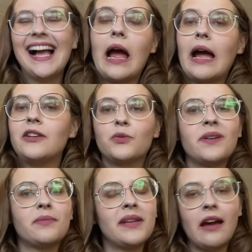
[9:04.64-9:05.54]
I just
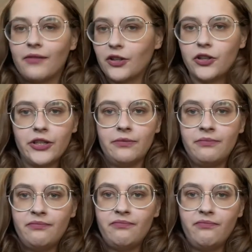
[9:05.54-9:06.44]
want them to have a
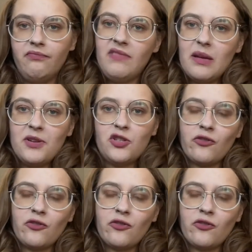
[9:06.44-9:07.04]
good image